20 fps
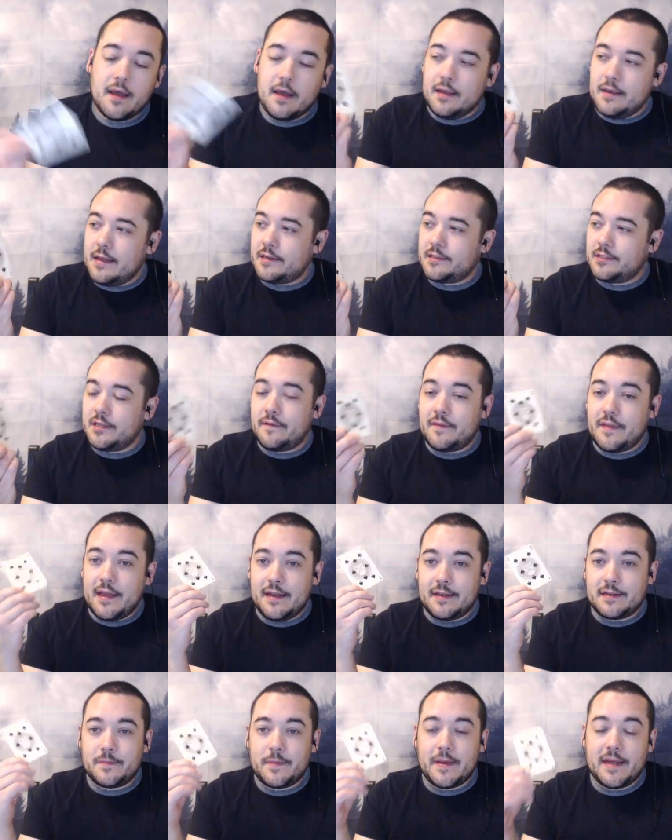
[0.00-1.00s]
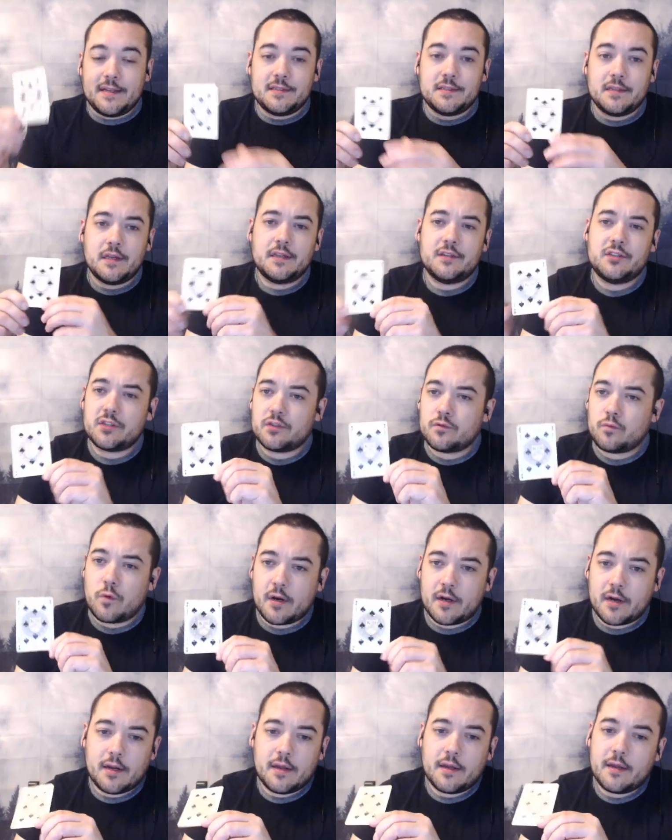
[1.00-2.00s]
Next, you have the Eight of Spades. Just
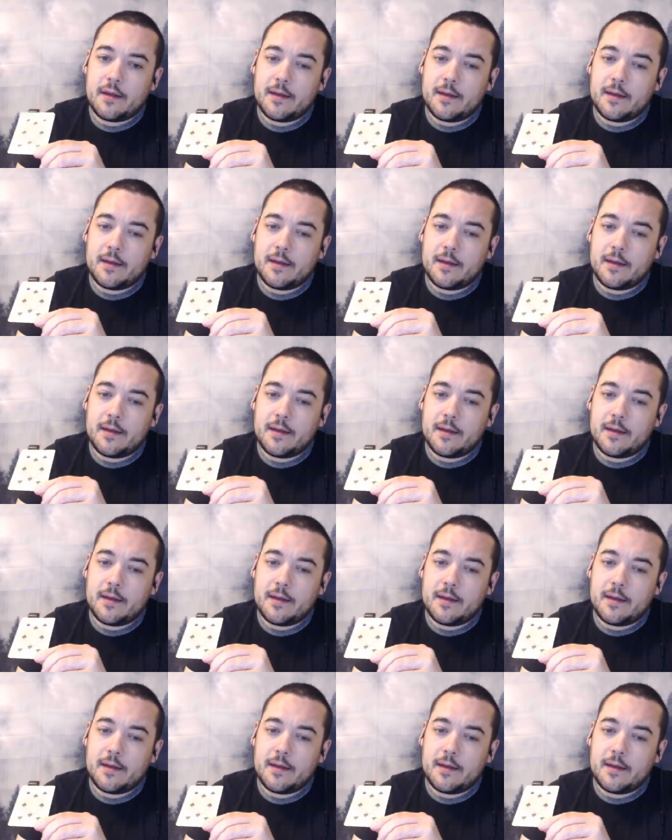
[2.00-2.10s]
work.